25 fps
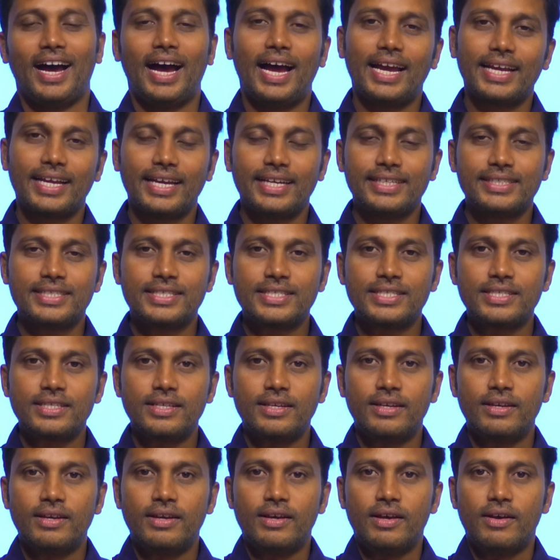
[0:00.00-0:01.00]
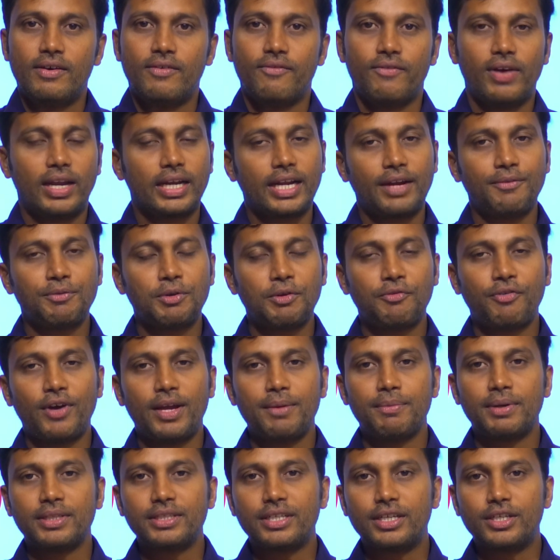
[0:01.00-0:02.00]
Hi guys, welcome to
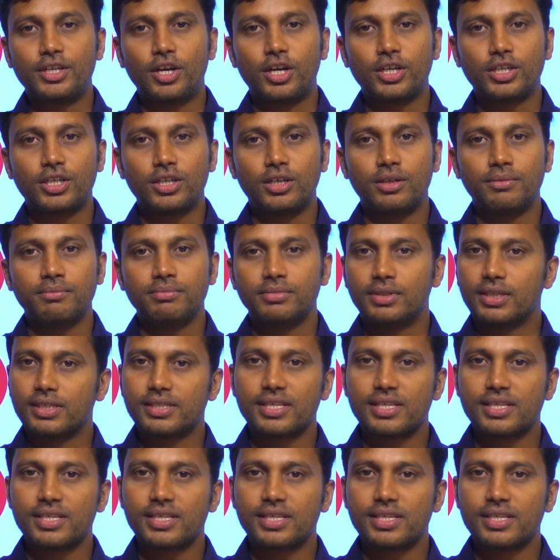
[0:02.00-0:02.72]
5mantra.com.